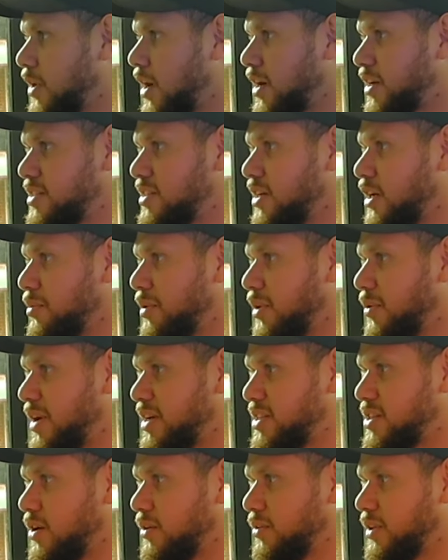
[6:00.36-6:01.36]
I can tell by the way he's
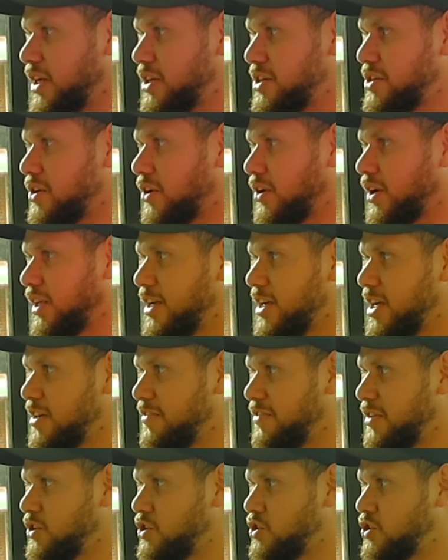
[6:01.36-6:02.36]
holding that shotgun. If
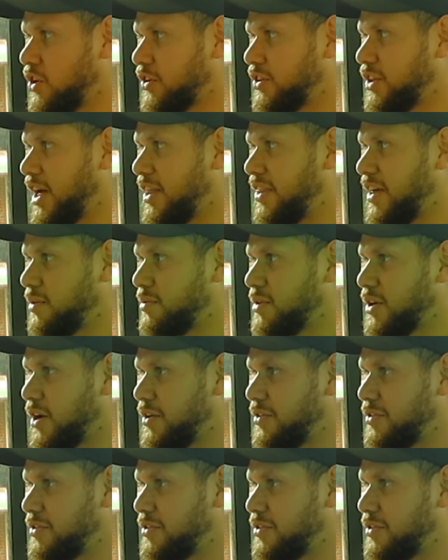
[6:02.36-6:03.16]
he shot that, that would go